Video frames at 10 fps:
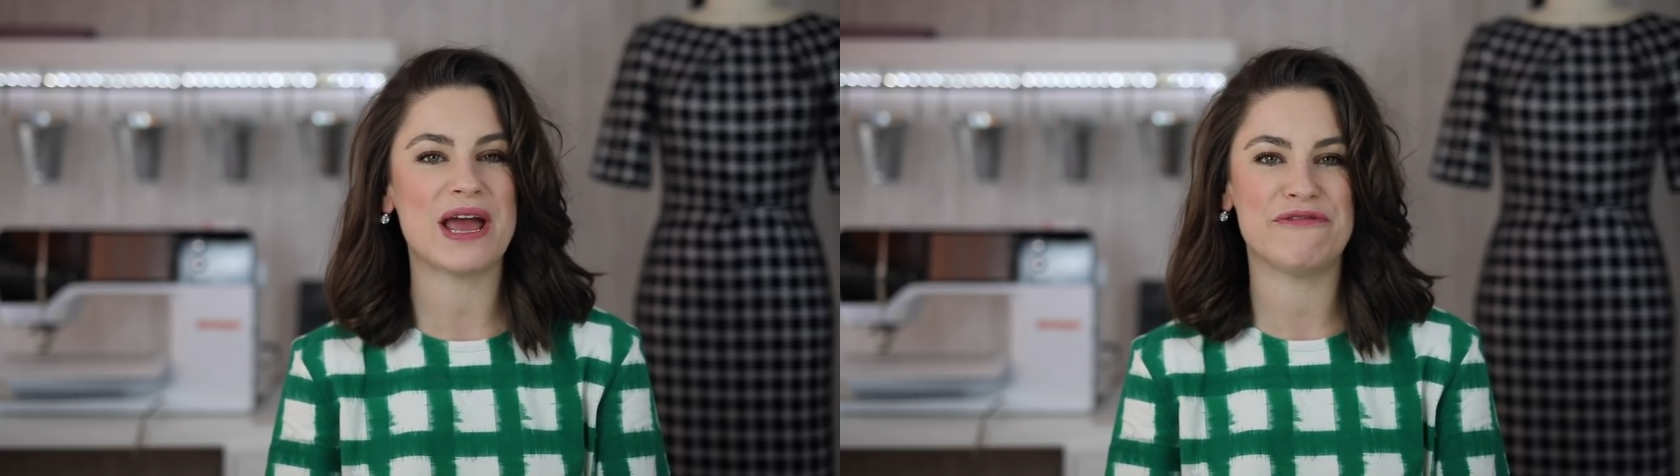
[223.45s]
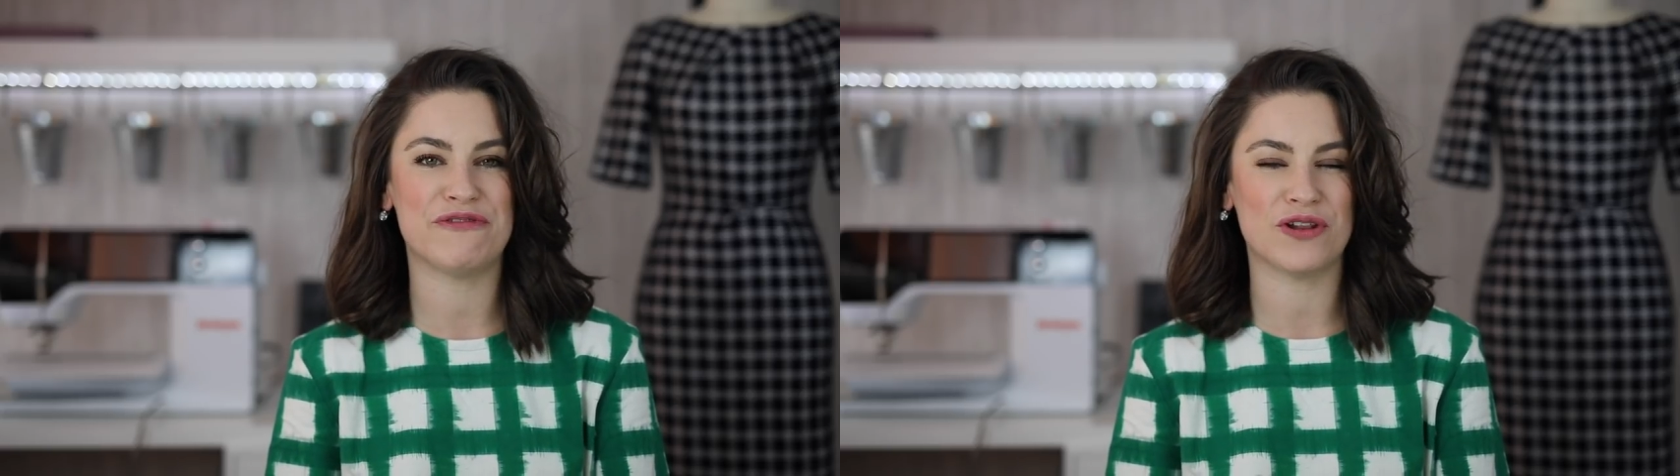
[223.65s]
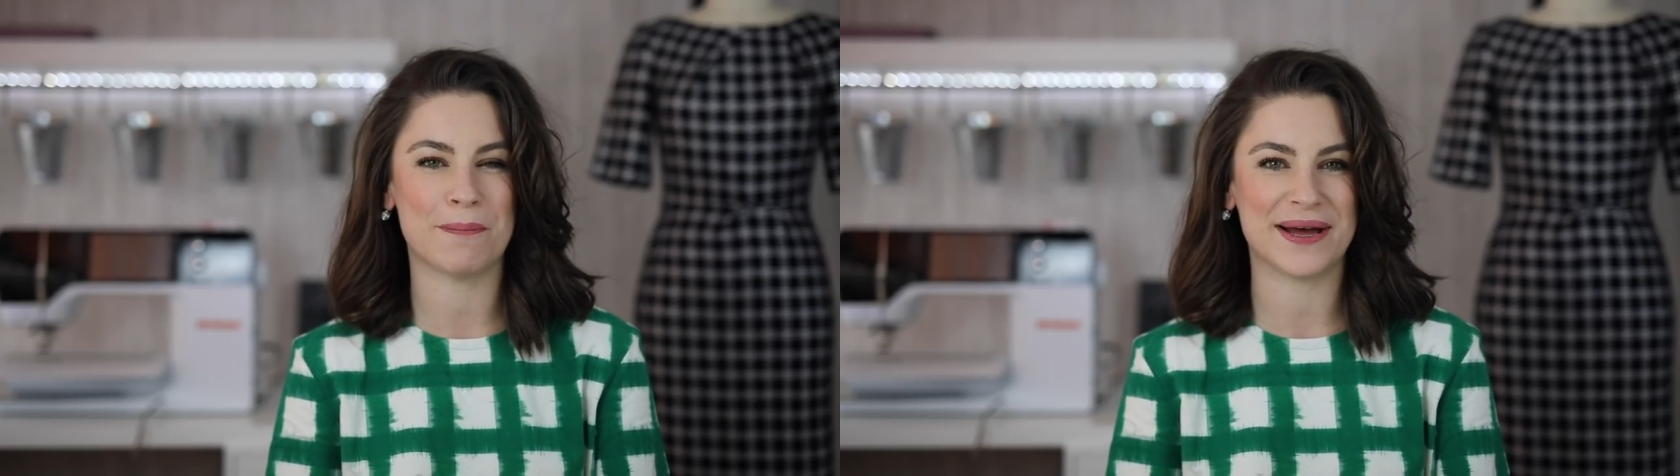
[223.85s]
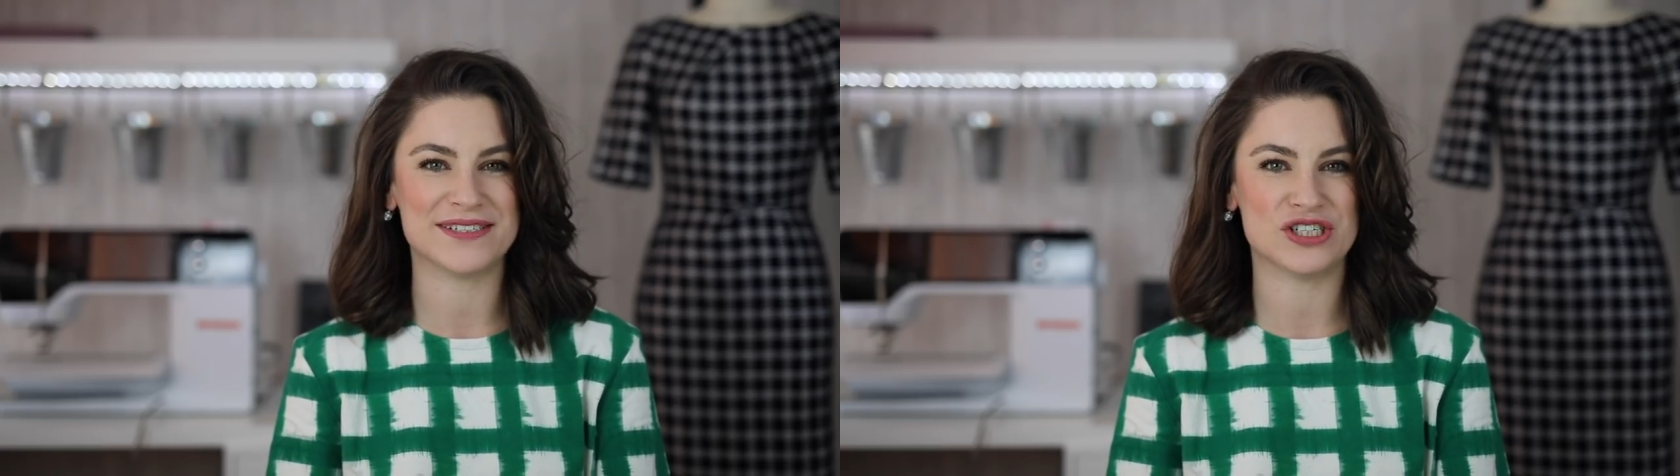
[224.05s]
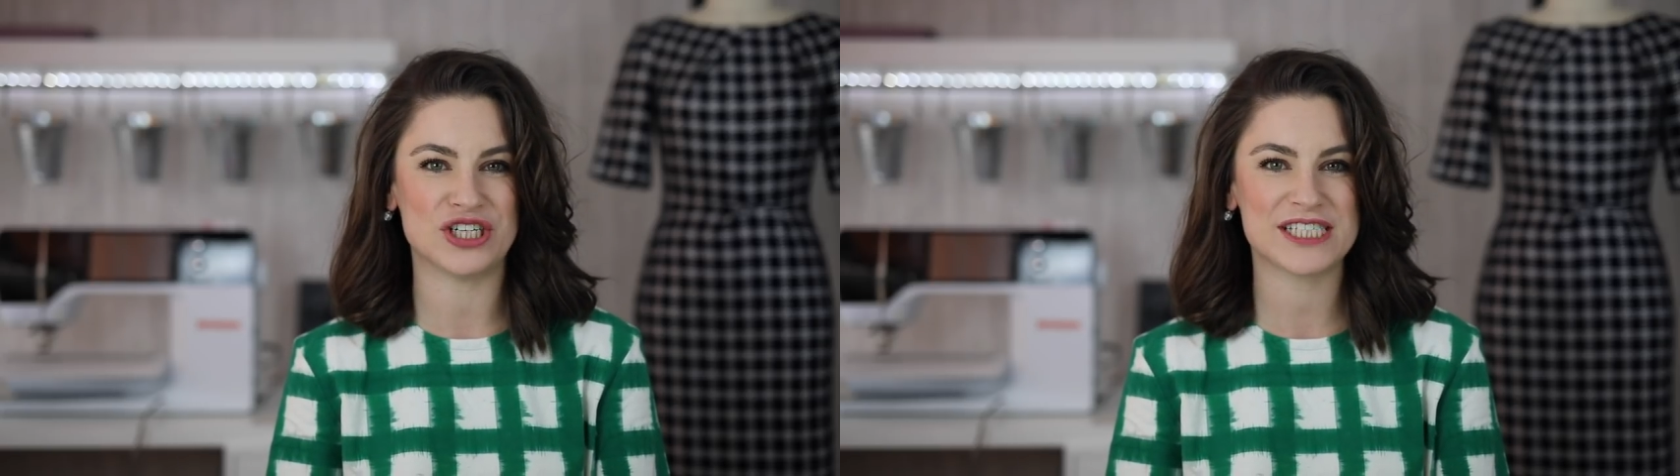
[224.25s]
a full
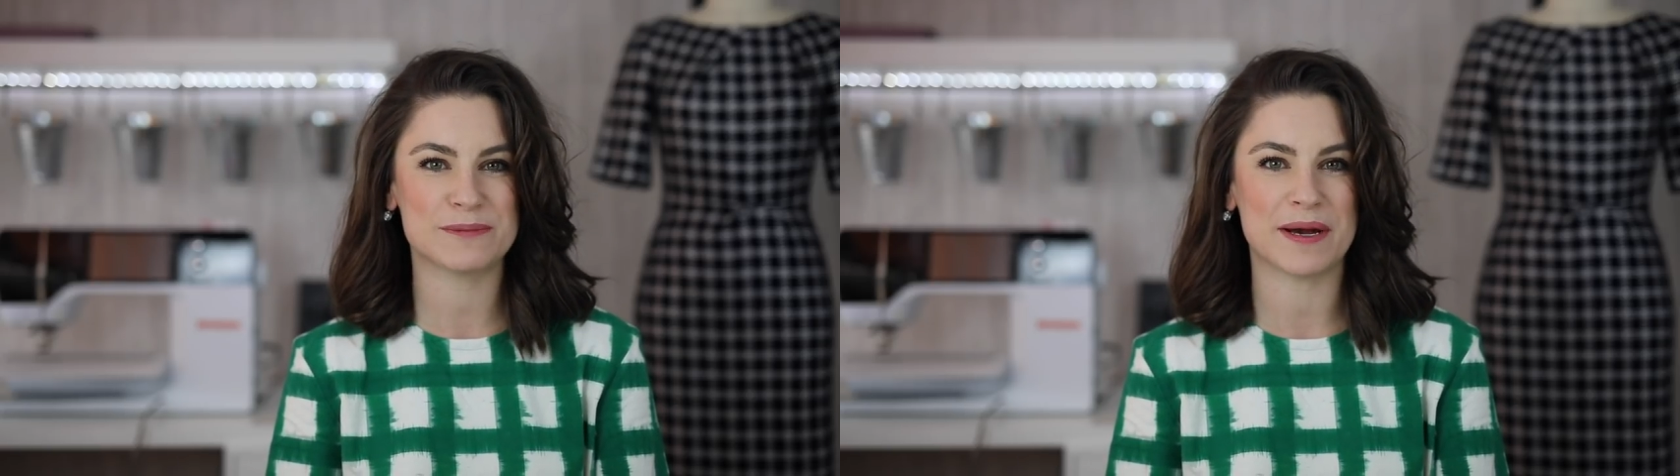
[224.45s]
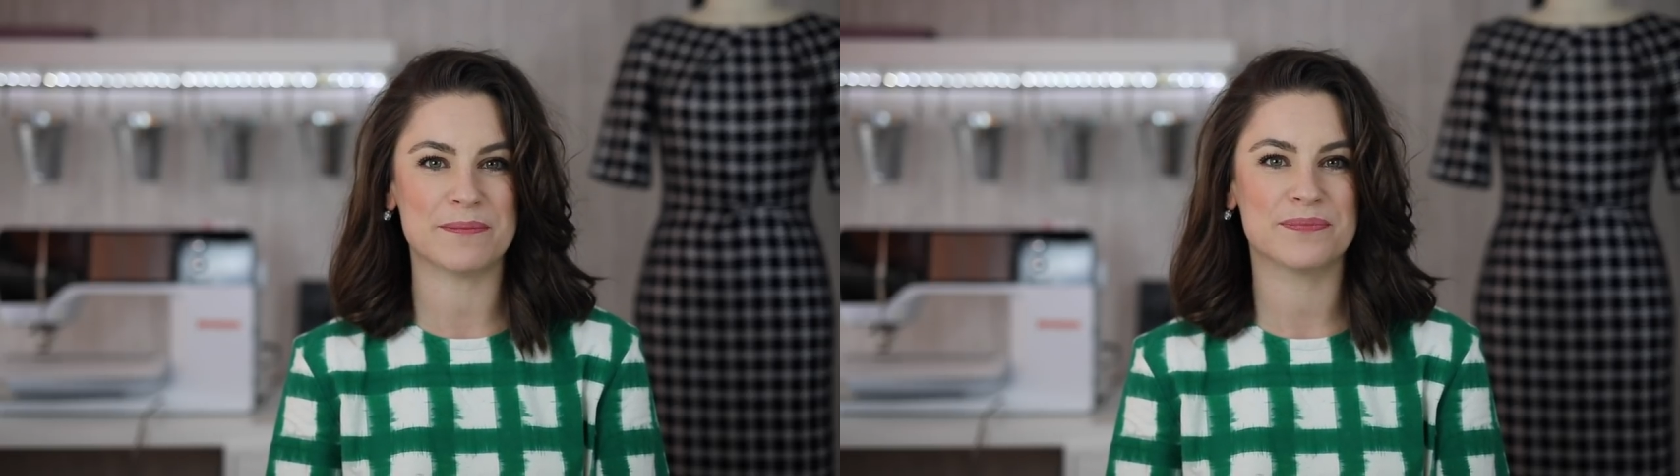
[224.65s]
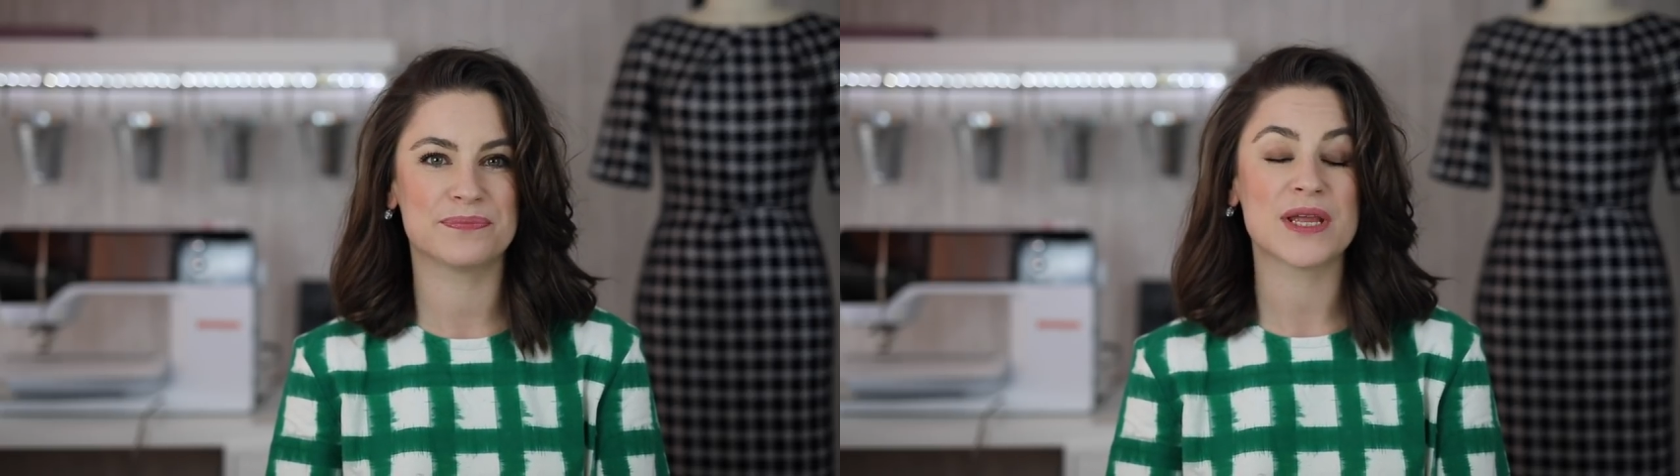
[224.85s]
bust adjustment.